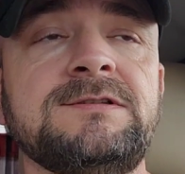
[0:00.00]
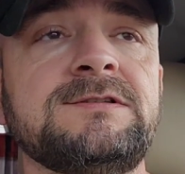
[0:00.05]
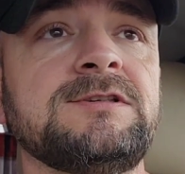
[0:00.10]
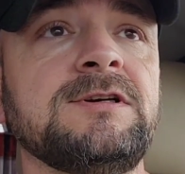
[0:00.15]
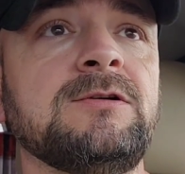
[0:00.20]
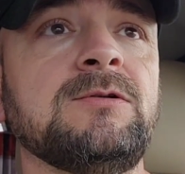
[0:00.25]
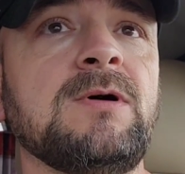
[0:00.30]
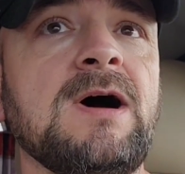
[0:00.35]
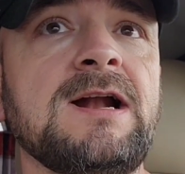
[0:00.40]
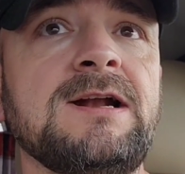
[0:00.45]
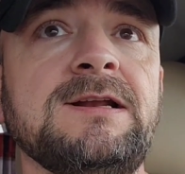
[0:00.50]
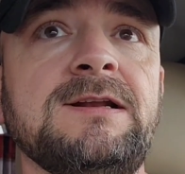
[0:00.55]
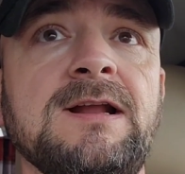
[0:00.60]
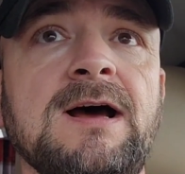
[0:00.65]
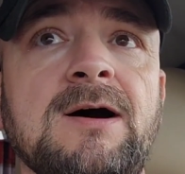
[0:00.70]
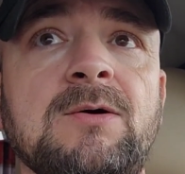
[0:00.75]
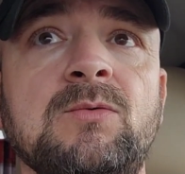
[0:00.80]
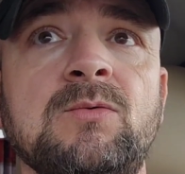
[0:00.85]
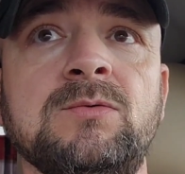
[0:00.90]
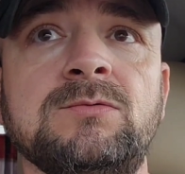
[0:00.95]
So I did
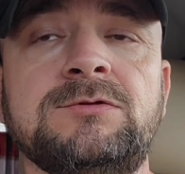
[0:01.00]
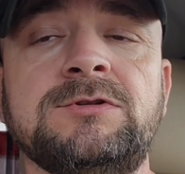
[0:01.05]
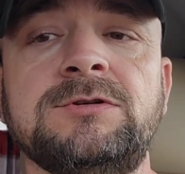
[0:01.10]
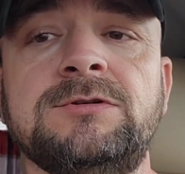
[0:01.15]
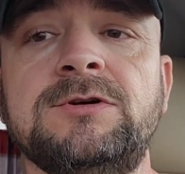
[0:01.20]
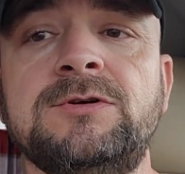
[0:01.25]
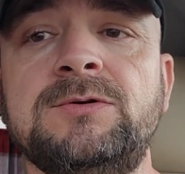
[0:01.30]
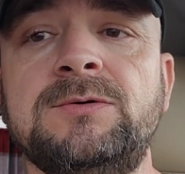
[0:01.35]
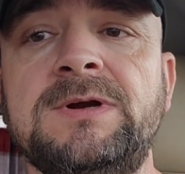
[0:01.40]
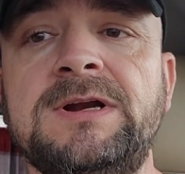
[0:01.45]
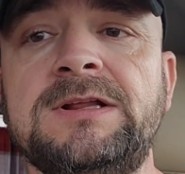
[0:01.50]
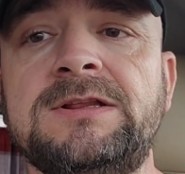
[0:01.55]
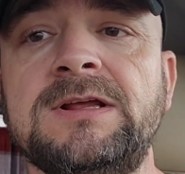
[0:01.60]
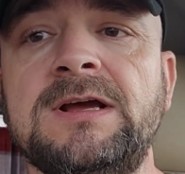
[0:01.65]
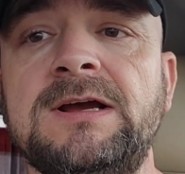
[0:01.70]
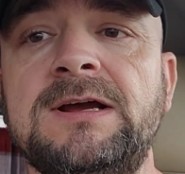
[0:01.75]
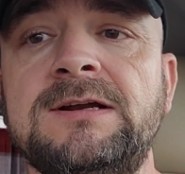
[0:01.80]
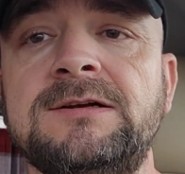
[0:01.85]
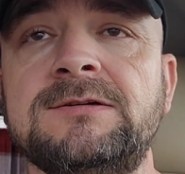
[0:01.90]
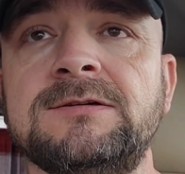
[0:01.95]
not want to do
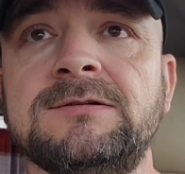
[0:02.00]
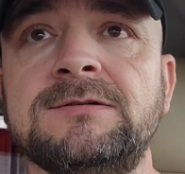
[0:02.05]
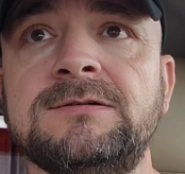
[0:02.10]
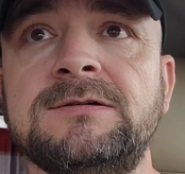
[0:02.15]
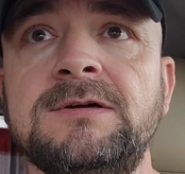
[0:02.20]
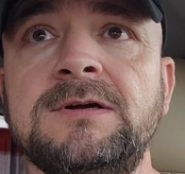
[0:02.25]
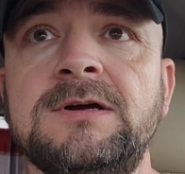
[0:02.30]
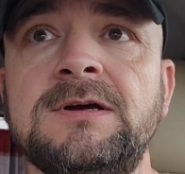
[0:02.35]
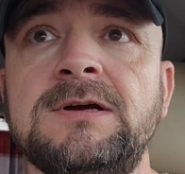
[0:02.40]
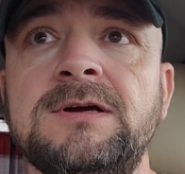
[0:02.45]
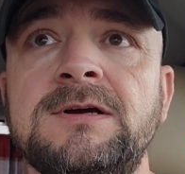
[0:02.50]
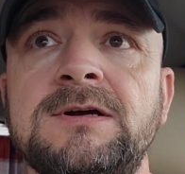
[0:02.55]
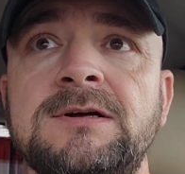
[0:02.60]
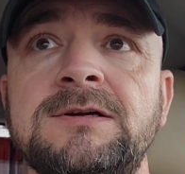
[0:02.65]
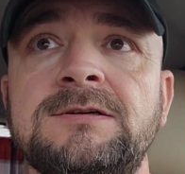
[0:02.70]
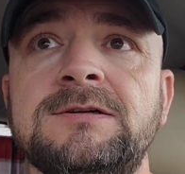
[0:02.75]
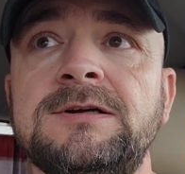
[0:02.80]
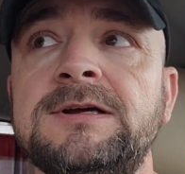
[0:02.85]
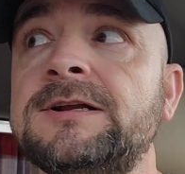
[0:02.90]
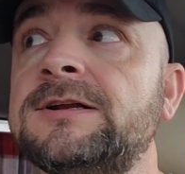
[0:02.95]
anything to
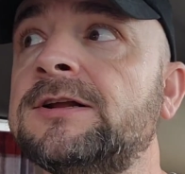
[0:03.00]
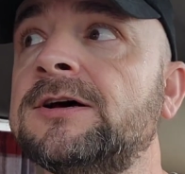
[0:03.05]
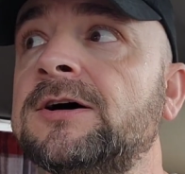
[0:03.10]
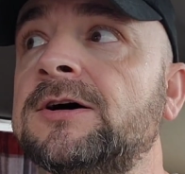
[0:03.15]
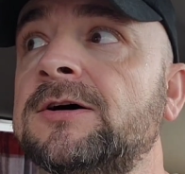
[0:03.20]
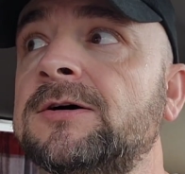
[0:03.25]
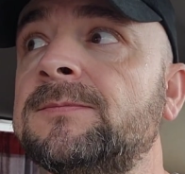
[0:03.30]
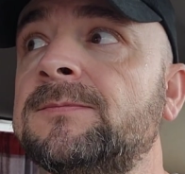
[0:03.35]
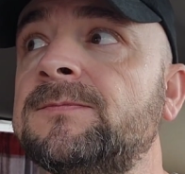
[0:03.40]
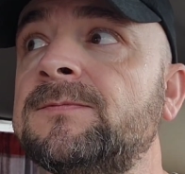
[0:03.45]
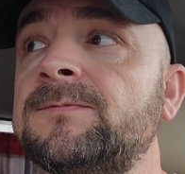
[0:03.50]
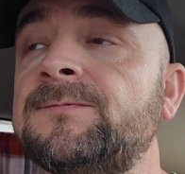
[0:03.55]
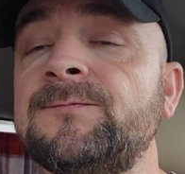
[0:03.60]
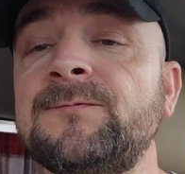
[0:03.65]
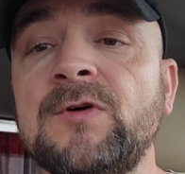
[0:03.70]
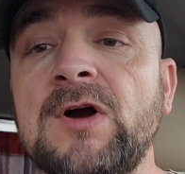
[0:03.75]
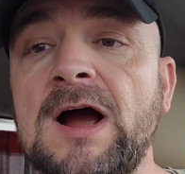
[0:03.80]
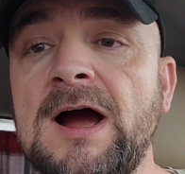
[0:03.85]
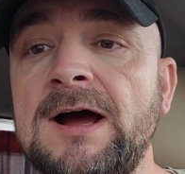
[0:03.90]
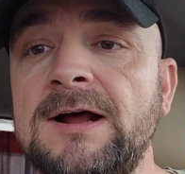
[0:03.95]
end up
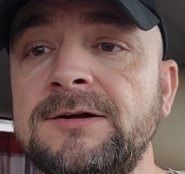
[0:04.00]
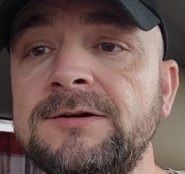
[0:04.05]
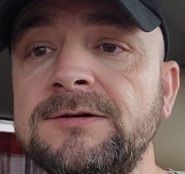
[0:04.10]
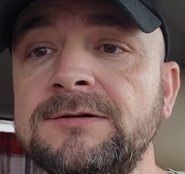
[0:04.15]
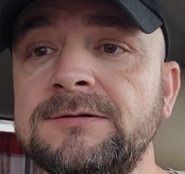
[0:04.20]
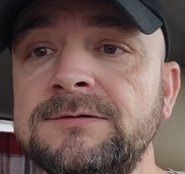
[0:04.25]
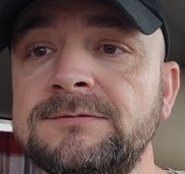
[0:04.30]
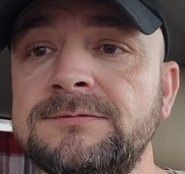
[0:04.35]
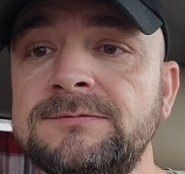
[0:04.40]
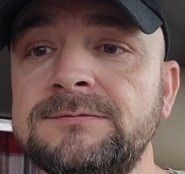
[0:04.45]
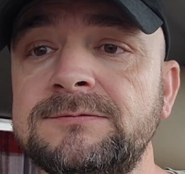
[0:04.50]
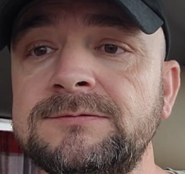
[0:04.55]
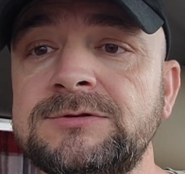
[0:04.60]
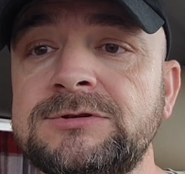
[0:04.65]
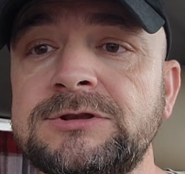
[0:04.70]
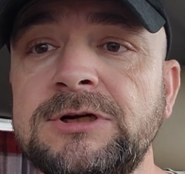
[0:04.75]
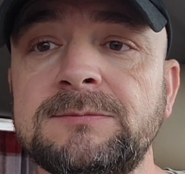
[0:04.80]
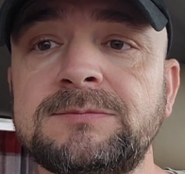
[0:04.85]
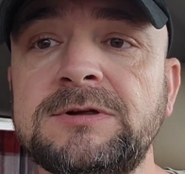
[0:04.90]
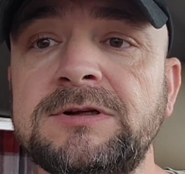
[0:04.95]
frying
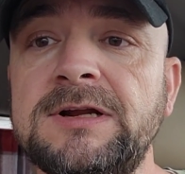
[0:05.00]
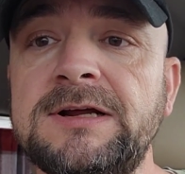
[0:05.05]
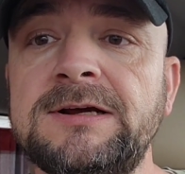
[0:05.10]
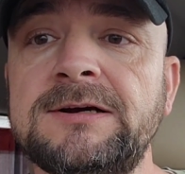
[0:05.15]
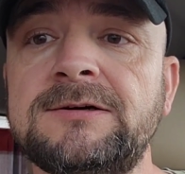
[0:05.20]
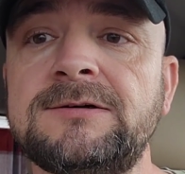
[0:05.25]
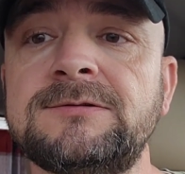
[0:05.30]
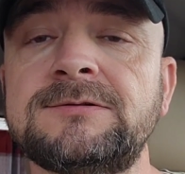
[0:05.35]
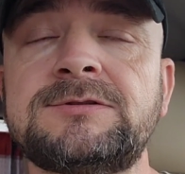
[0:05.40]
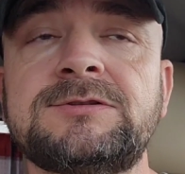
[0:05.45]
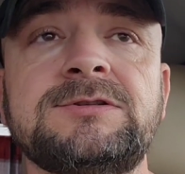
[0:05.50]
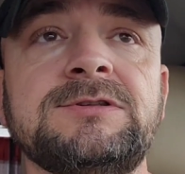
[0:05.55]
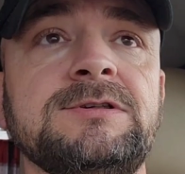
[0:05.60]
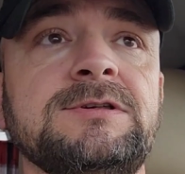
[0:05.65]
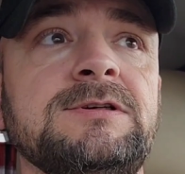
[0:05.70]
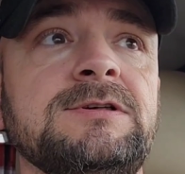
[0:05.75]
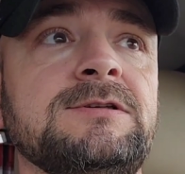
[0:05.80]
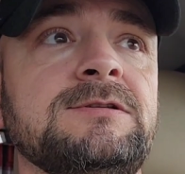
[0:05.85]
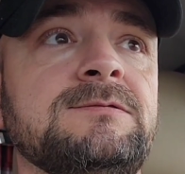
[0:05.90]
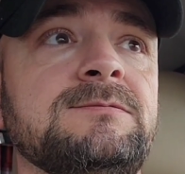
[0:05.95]
something else
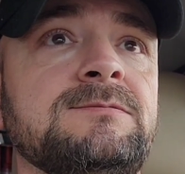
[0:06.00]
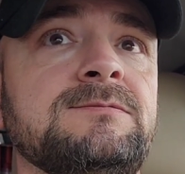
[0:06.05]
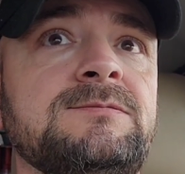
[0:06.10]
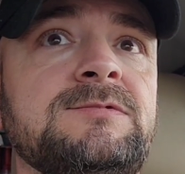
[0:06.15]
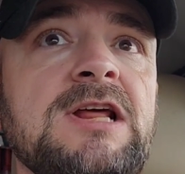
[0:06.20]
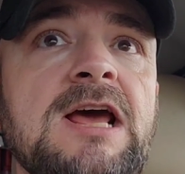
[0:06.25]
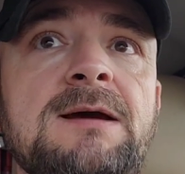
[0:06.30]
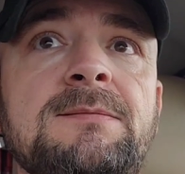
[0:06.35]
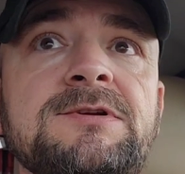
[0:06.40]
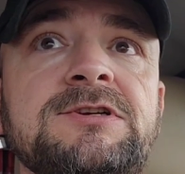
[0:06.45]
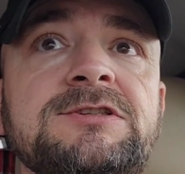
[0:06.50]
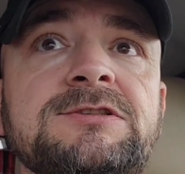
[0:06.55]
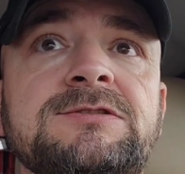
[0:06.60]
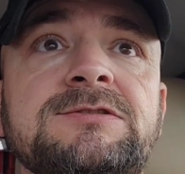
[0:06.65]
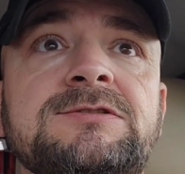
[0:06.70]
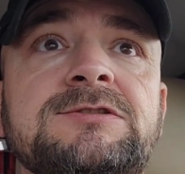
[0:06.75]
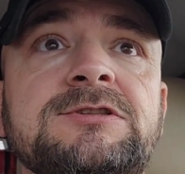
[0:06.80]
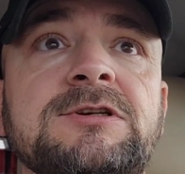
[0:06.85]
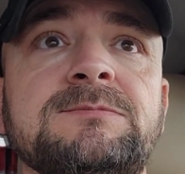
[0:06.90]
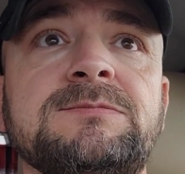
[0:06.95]
and damaging
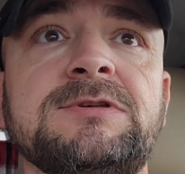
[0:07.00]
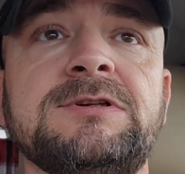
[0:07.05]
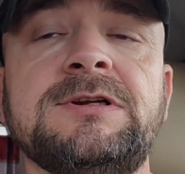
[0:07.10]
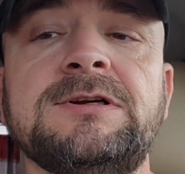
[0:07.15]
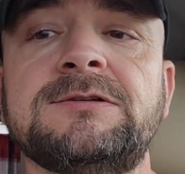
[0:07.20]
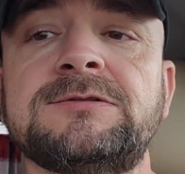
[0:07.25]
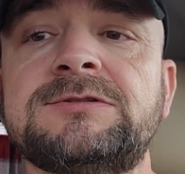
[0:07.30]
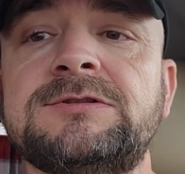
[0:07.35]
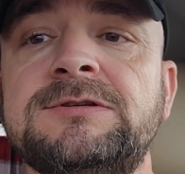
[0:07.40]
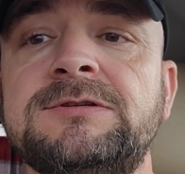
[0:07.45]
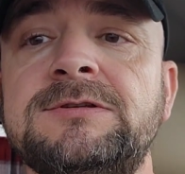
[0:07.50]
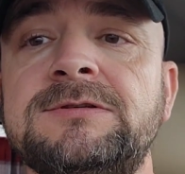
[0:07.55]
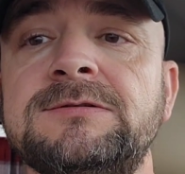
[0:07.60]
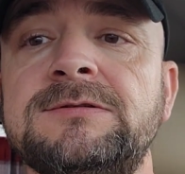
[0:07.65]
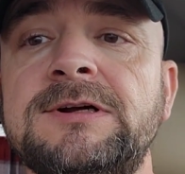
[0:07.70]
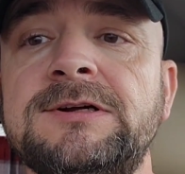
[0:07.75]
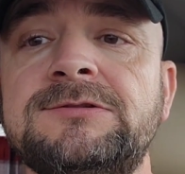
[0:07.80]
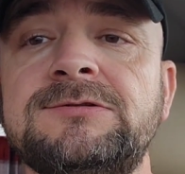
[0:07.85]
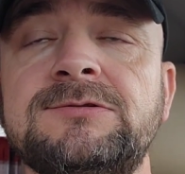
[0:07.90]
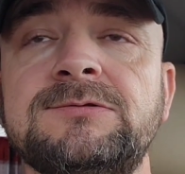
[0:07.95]
something else in the
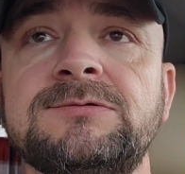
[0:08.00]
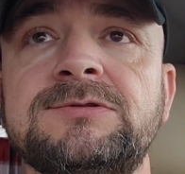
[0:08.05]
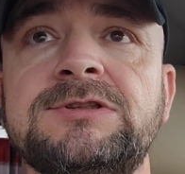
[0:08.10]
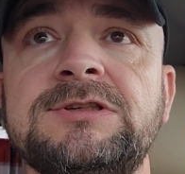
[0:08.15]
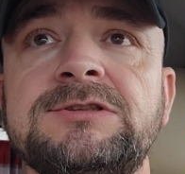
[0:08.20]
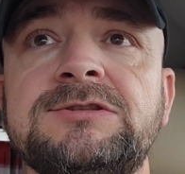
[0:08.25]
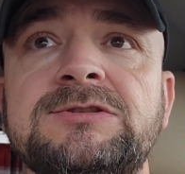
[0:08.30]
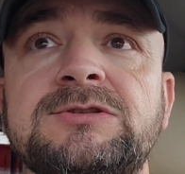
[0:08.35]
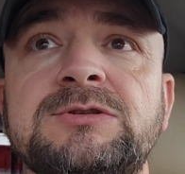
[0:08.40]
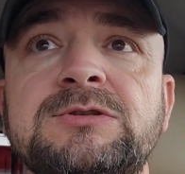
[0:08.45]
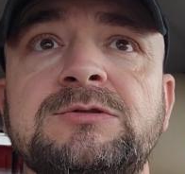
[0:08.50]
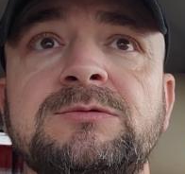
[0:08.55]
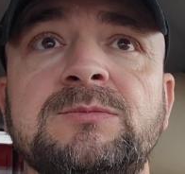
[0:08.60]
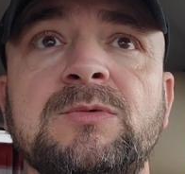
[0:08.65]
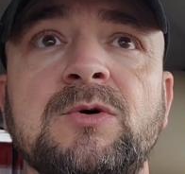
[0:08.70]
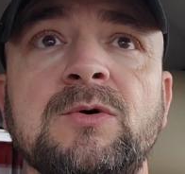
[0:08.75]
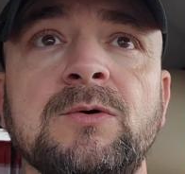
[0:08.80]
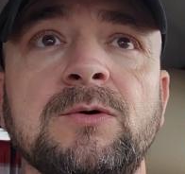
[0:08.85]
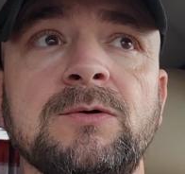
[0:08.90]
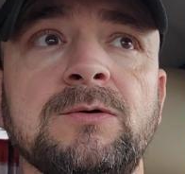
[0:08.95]
electrical system,
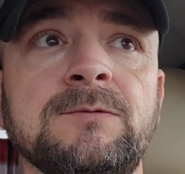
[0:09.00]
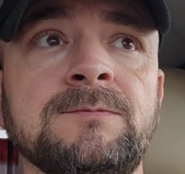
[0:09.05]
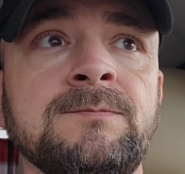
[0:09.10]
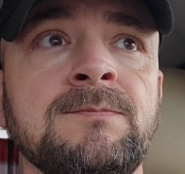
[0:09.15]
or